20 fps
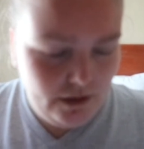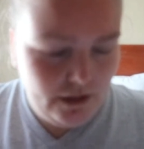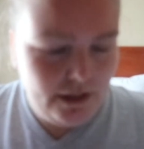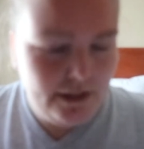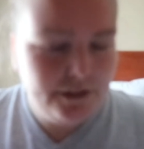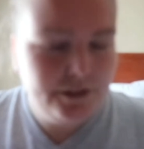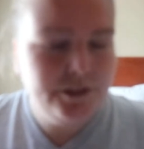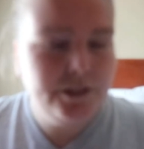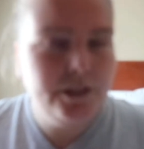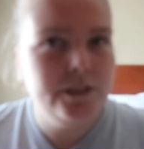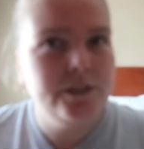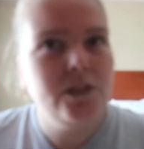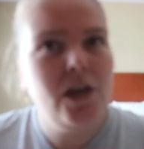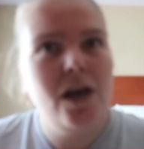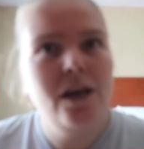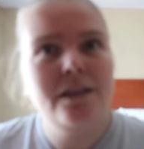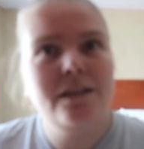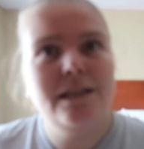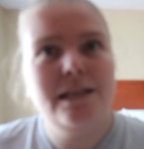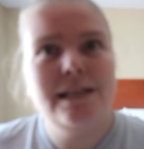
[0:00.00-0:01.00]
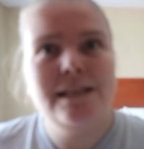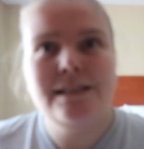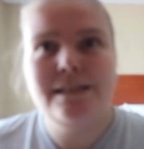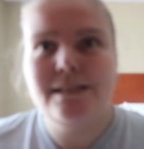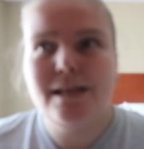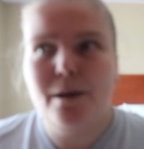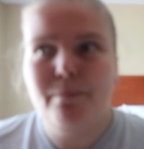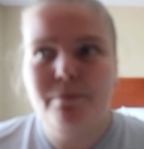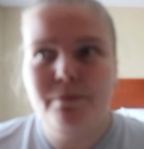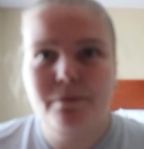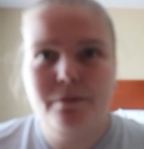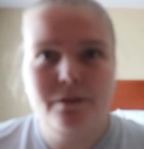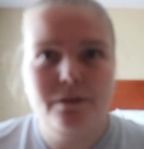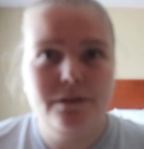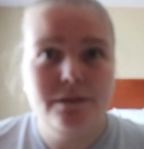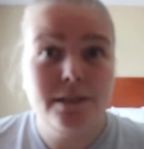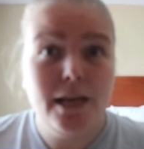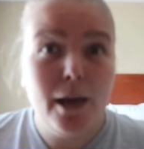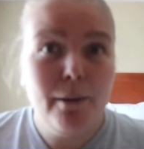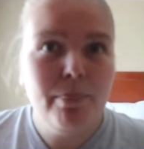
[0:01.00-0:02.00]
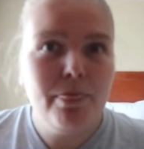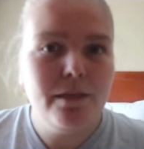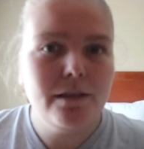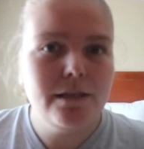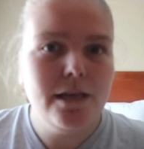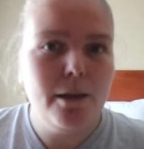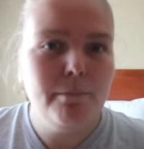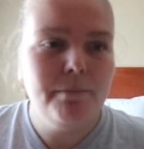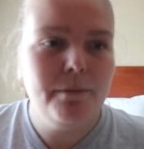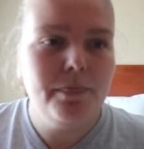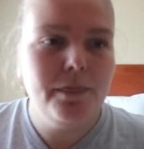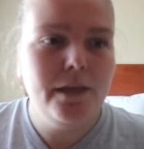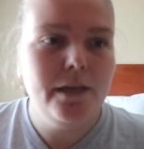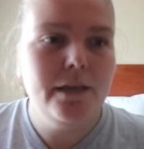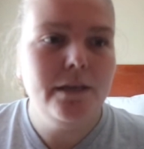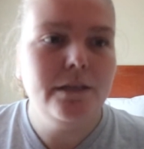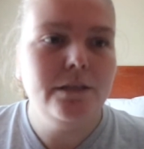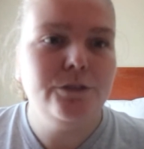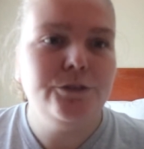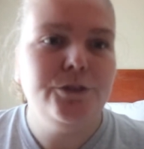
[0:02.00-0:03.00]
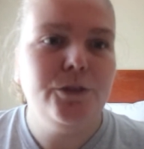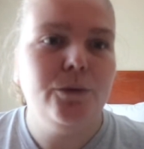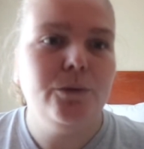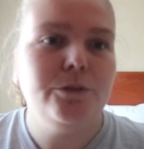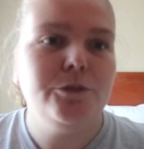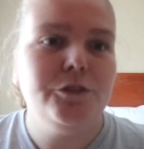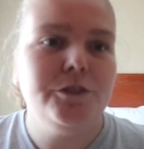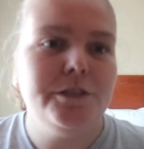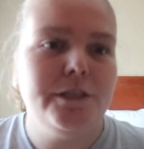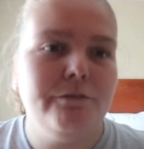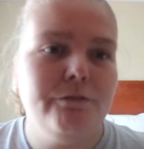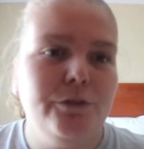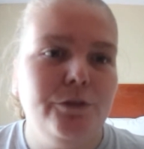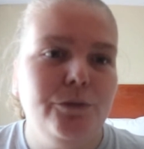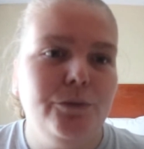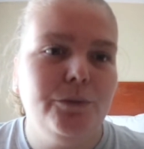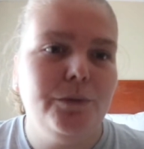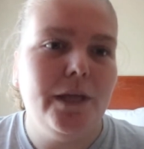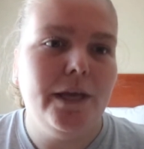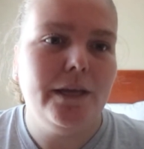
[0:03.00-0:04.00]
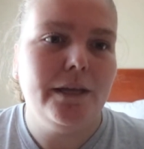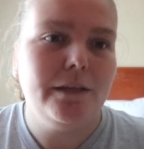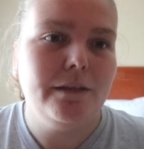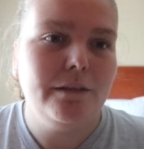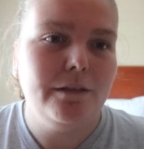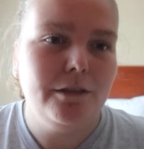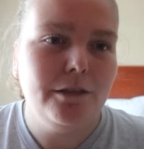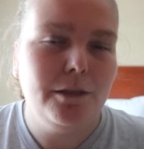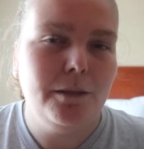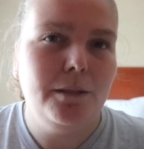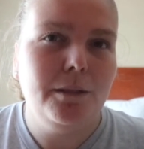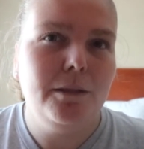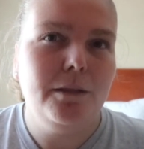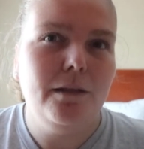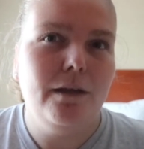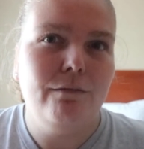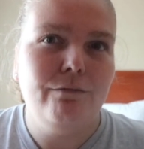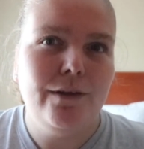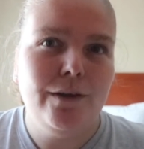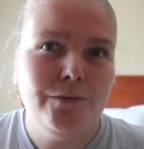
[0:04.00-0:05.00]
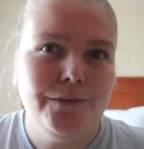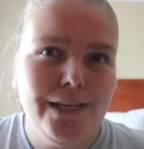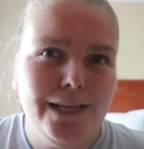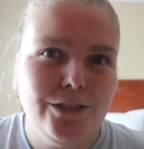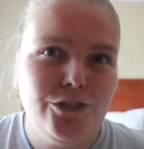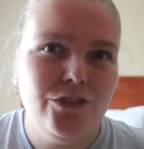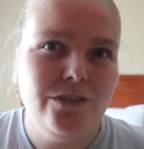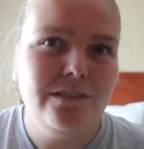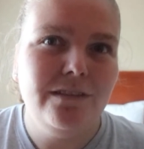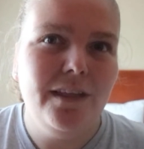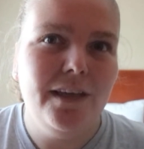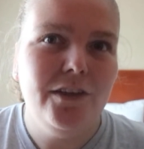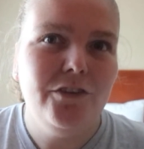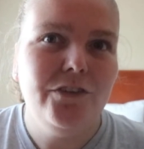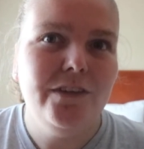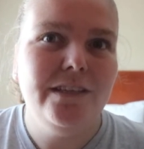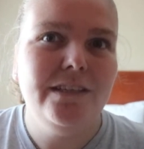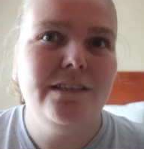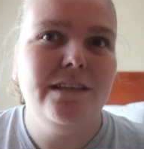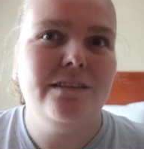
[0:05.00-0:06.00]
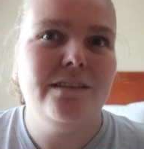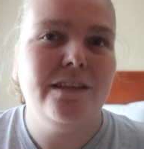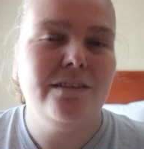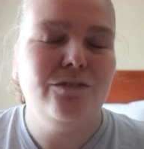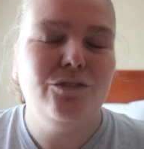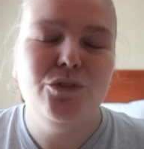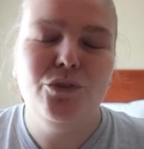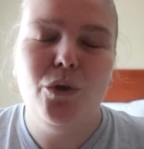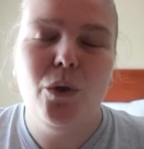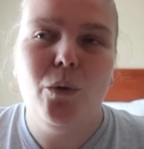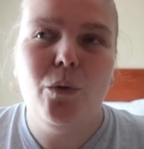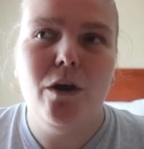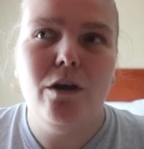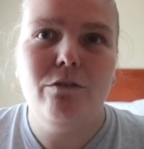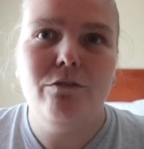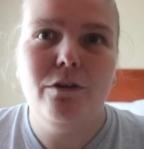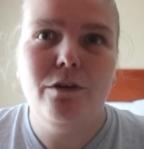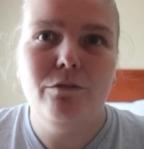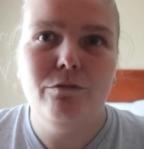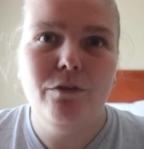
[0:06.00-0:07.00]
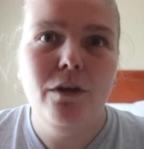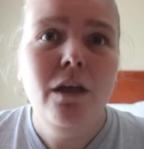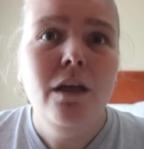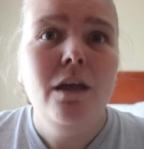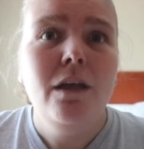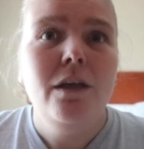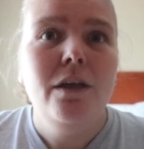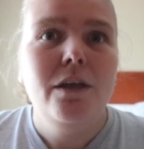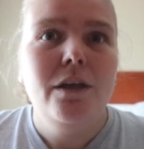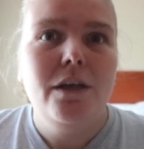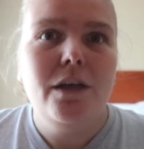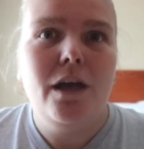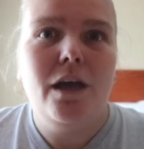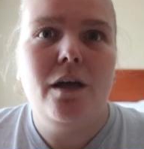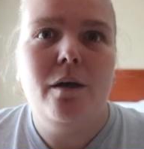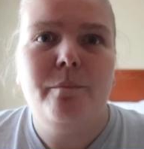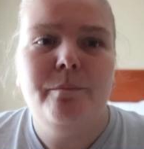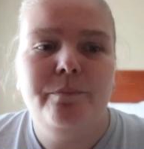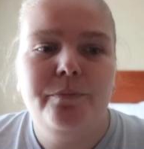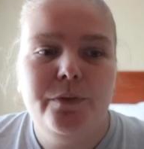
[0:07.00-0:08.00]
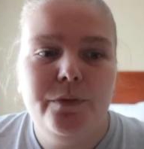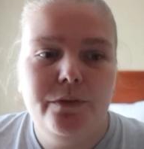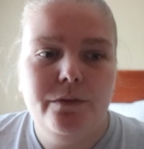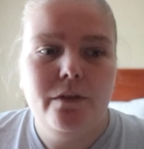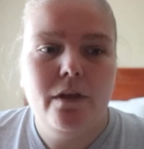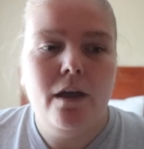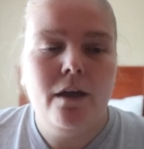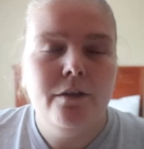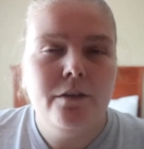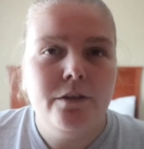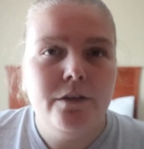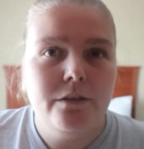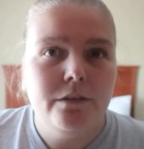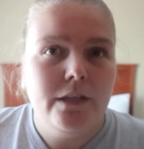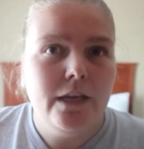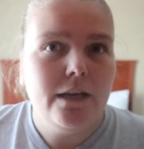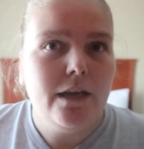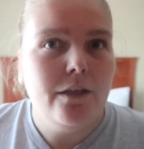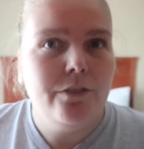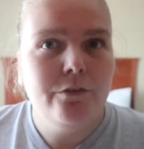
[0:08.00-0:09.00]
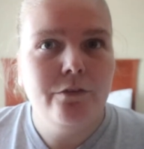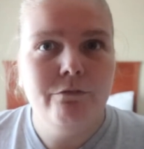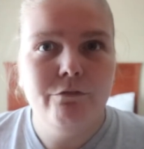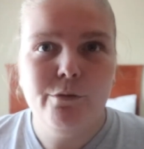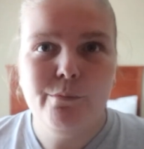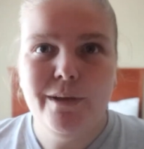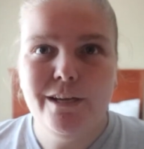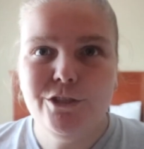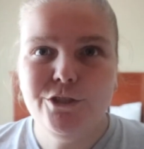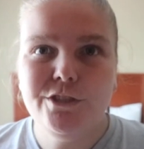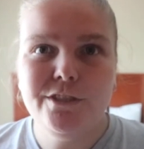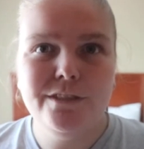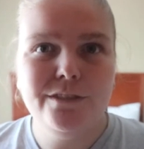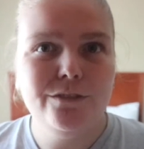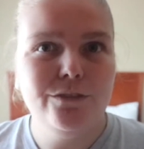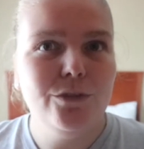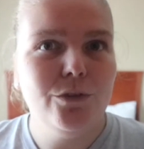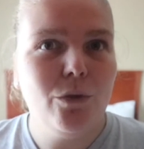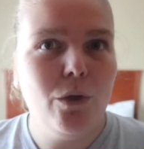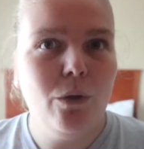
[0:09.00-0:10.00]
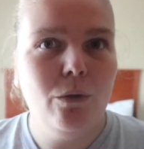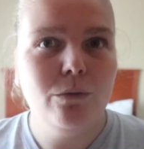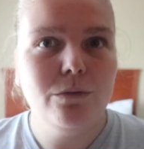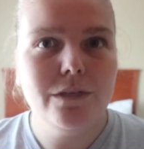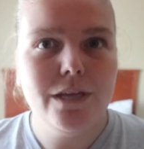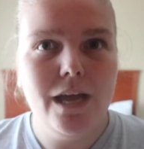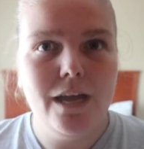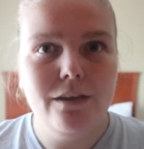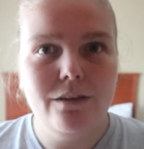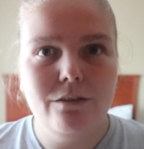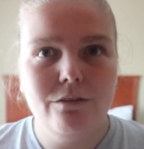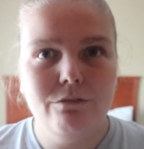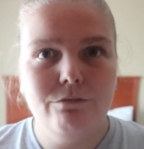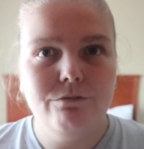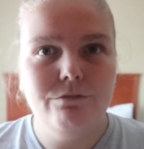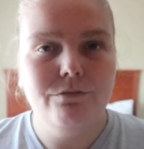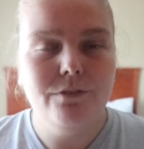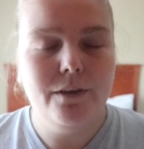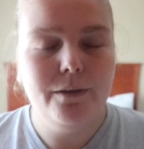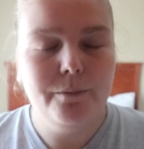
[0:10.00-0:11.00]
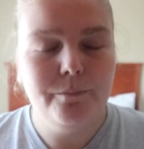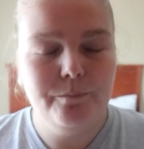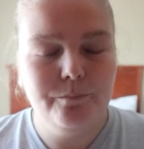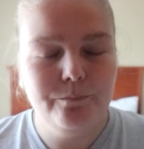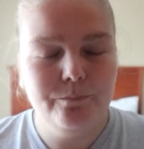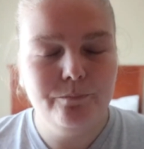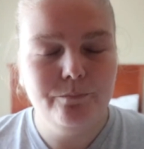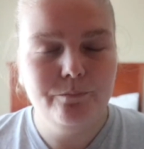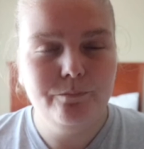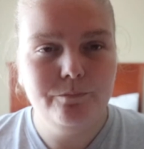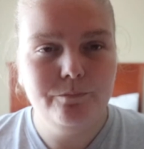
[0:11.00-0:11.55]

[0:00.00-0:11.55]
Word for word: it's a not in-depth depth type of thing, so it's just giving you like a foundation layering and then you go off of um, uh, like other information, your own kind of um,